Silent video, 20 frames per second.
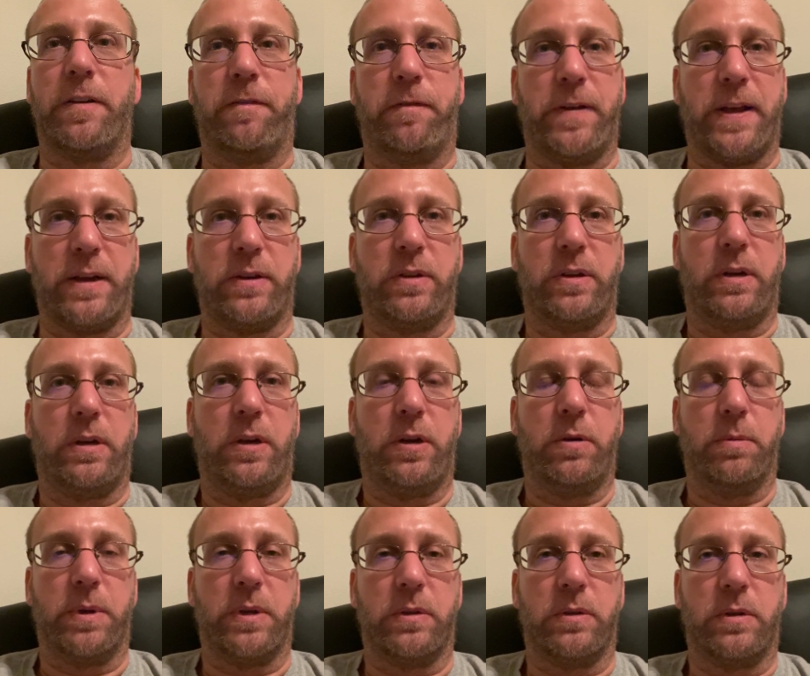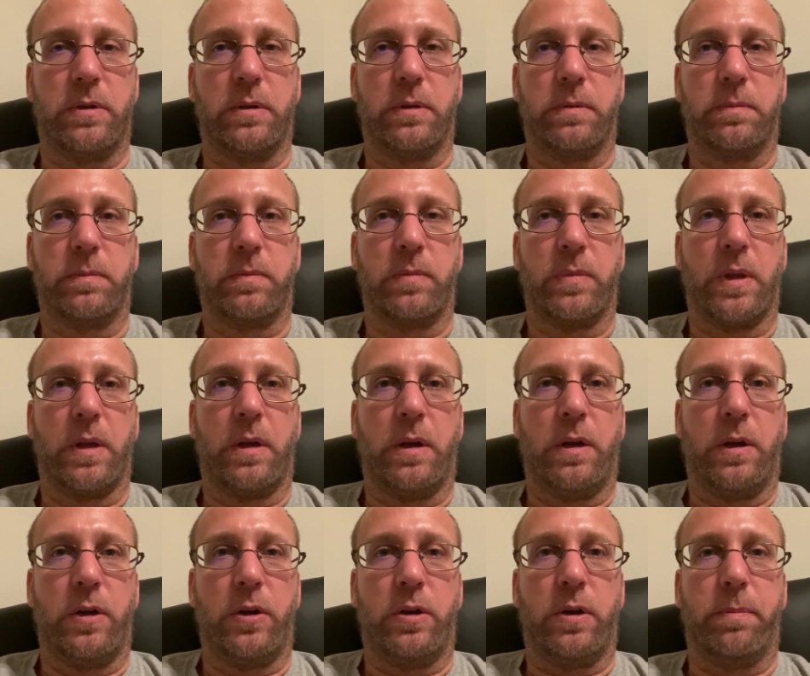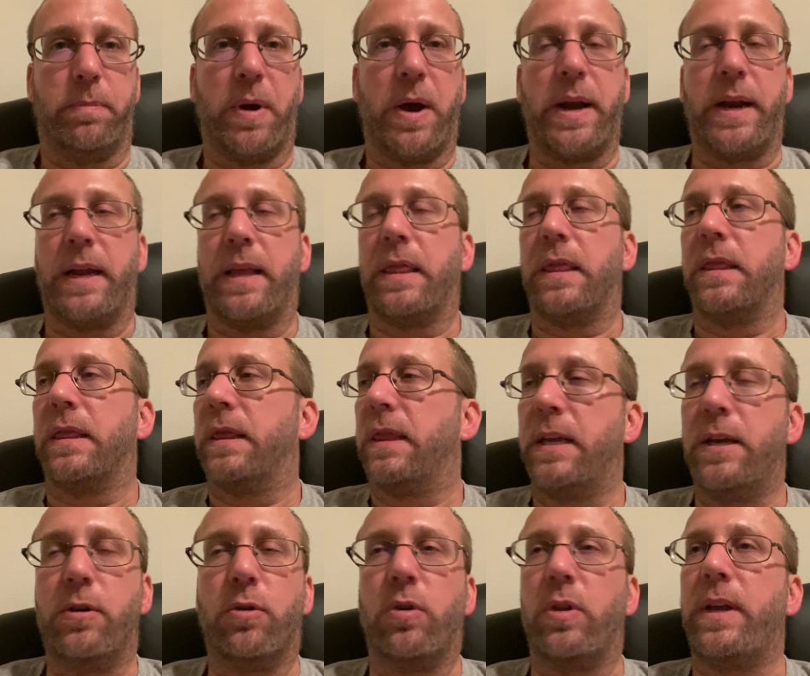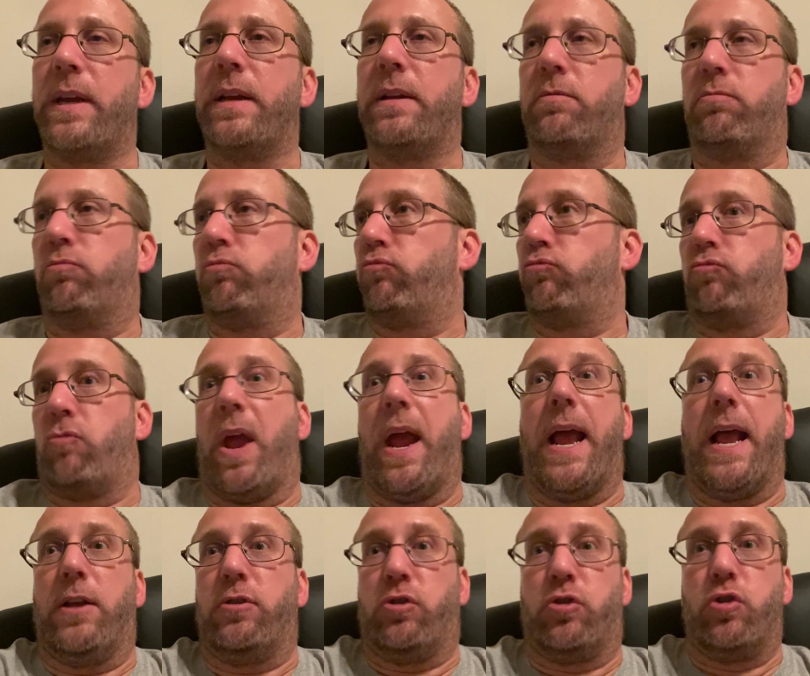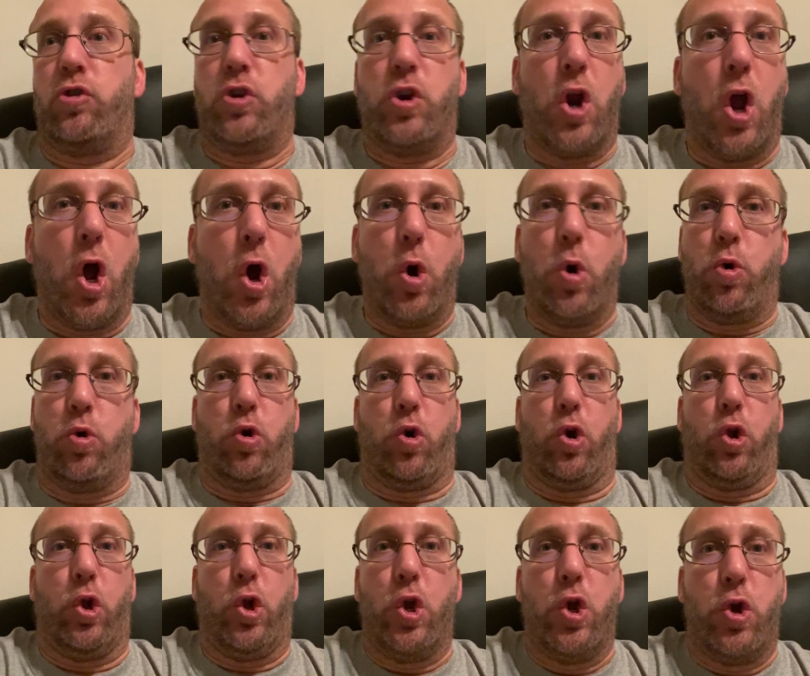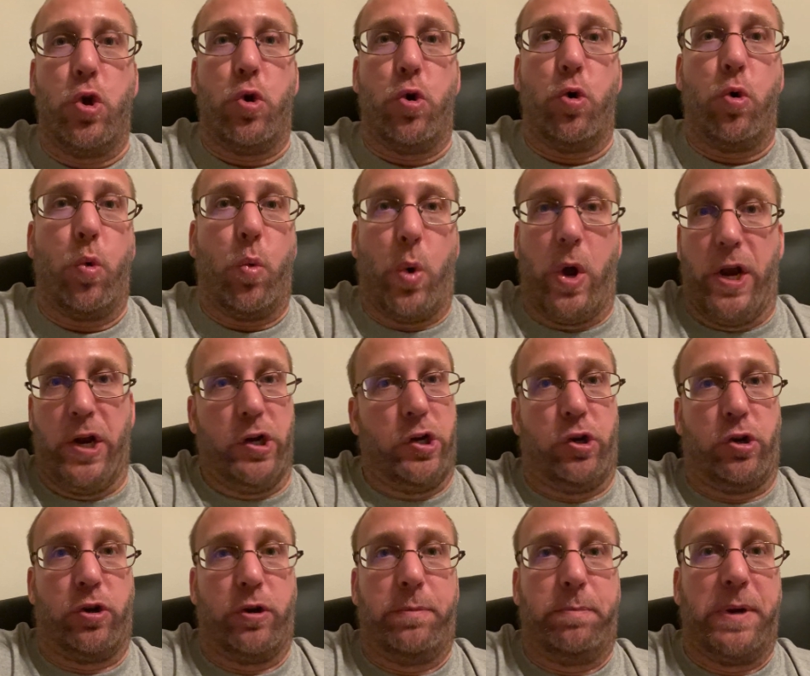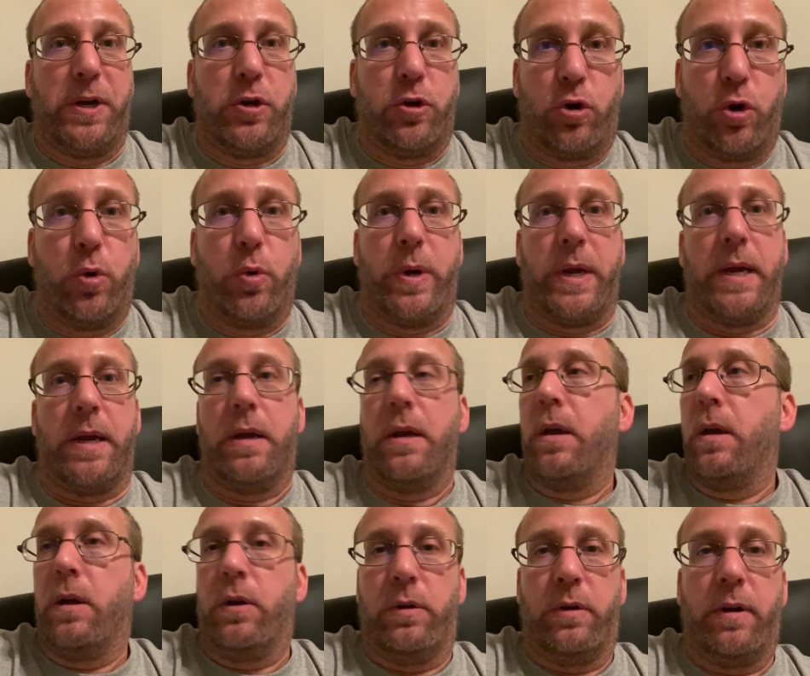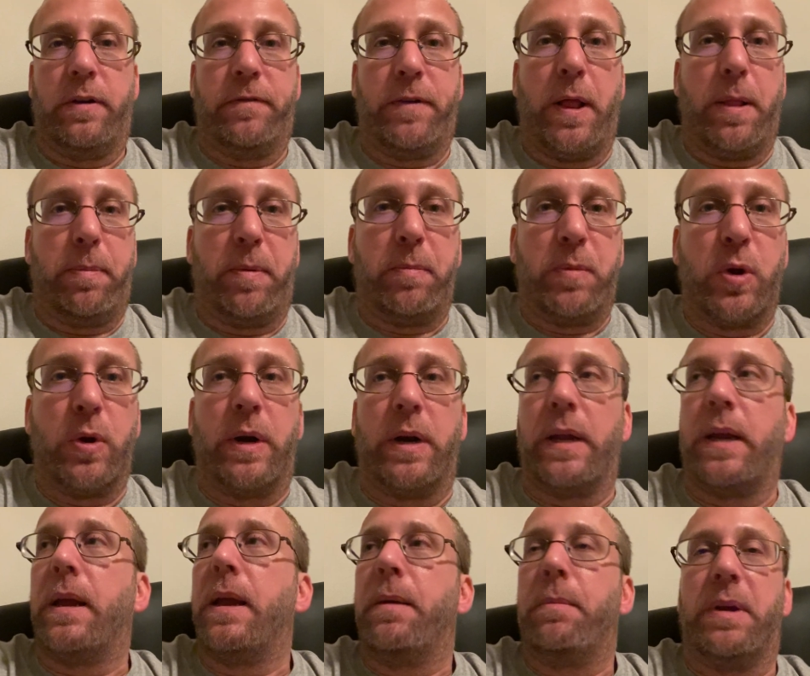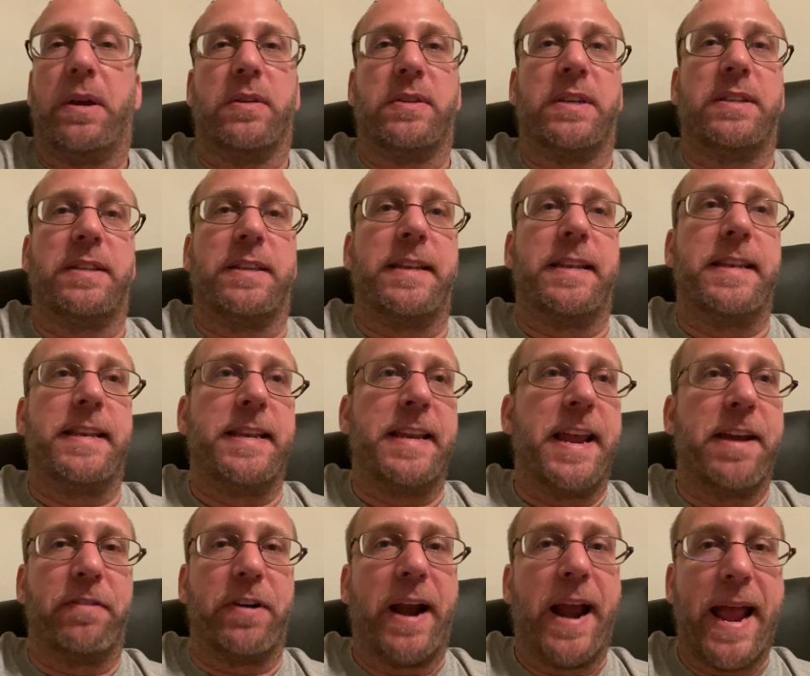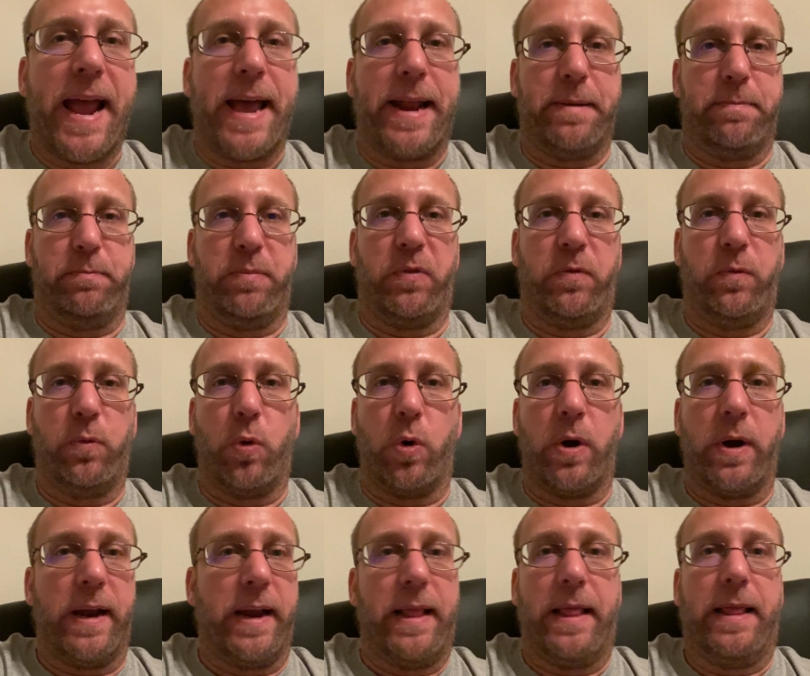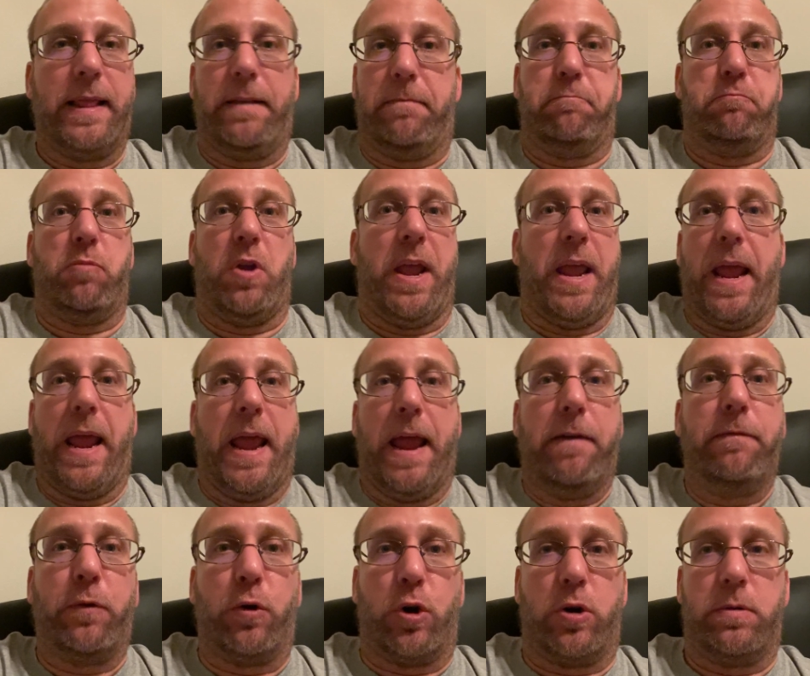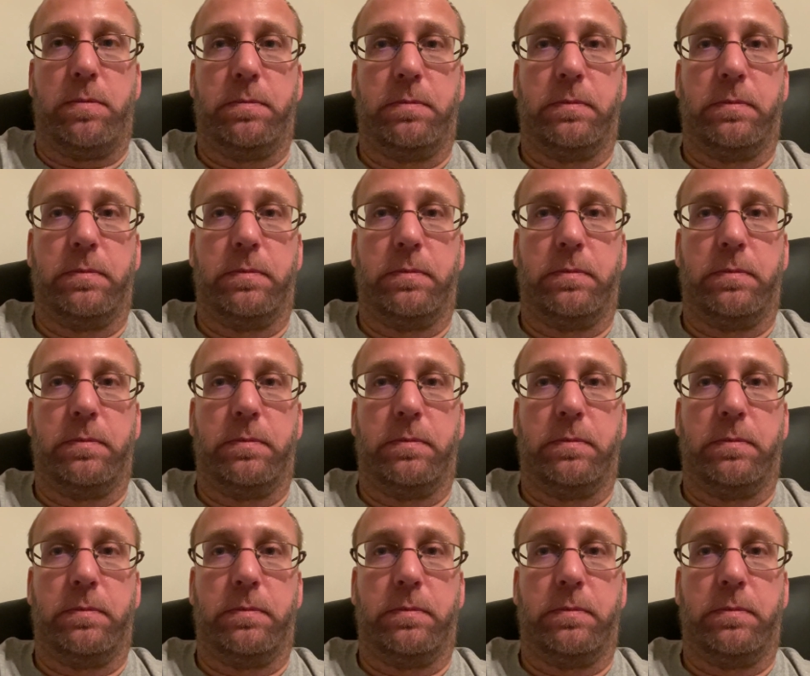affects humans. Your body literally has no clue what it should be doing to develop immunity because it's never had it before, ever.